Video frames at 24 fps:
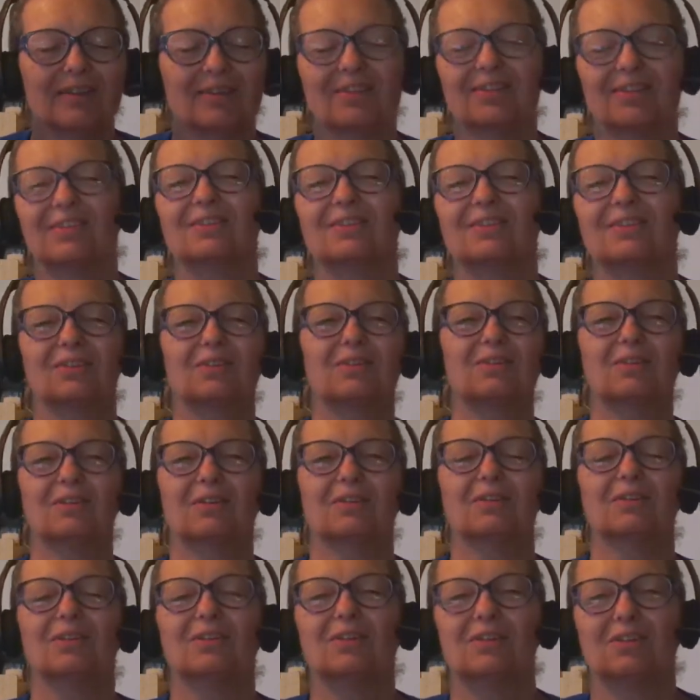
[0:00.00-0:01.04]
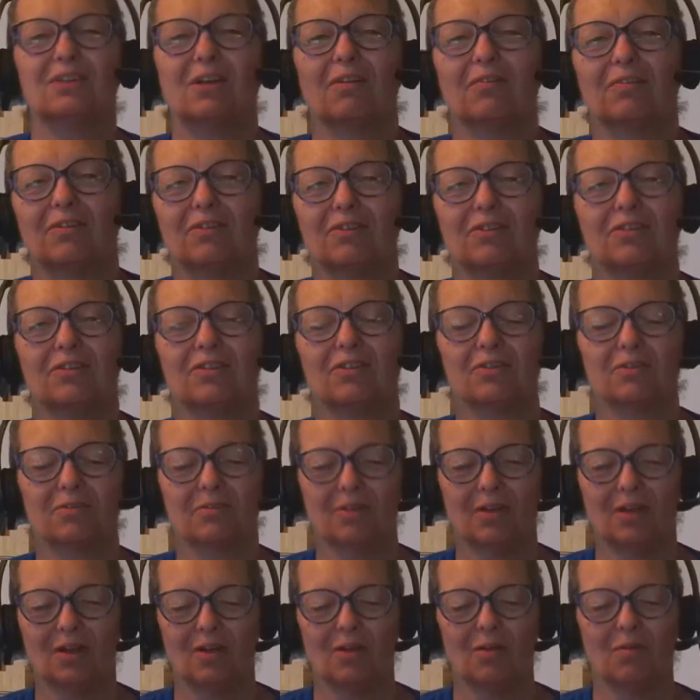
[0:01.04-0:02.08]
It's just the good stuff that you just
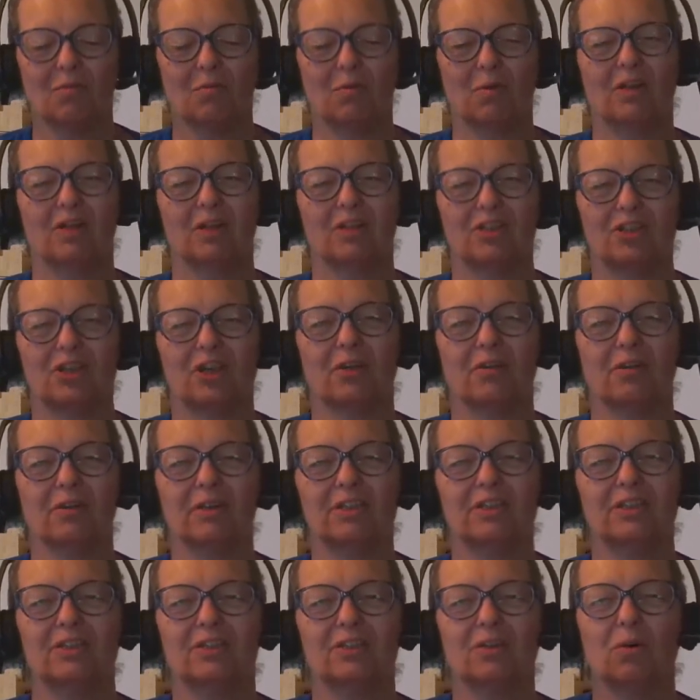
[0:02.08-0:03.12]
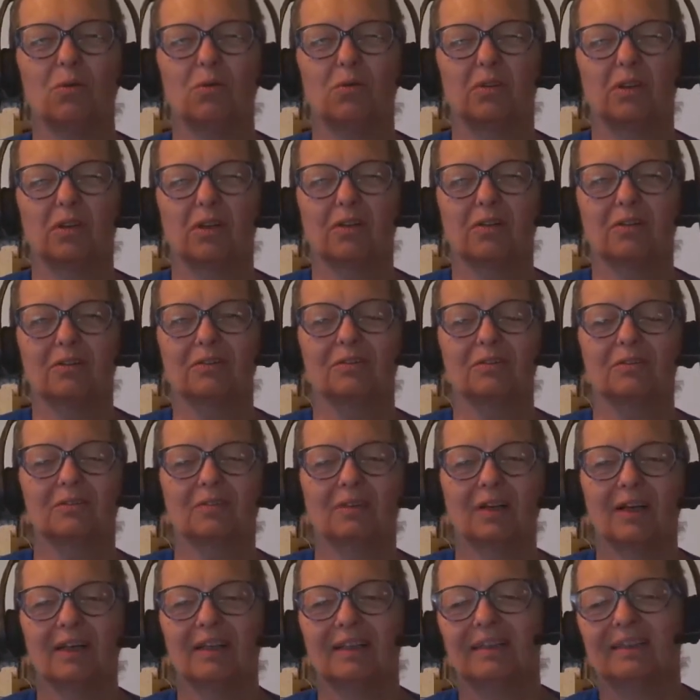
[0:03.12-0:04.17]
want to cherish and hold on to,
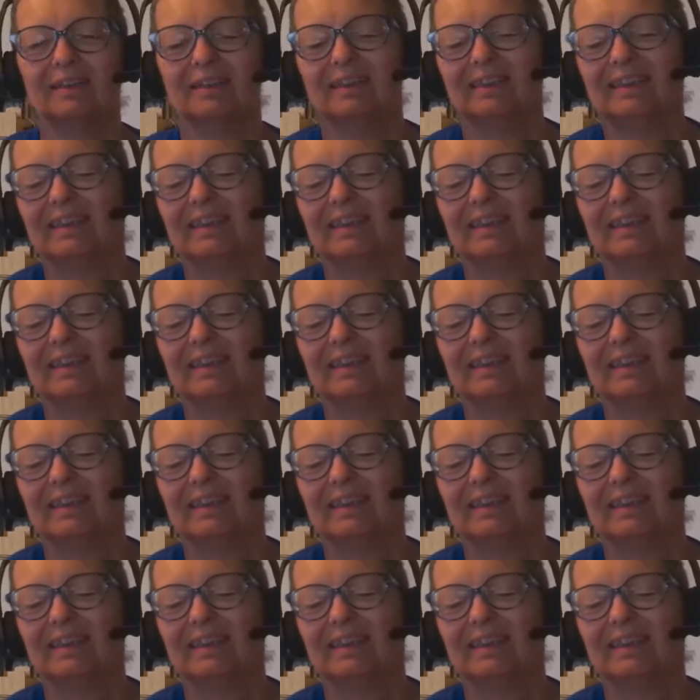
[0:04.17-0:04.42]
right?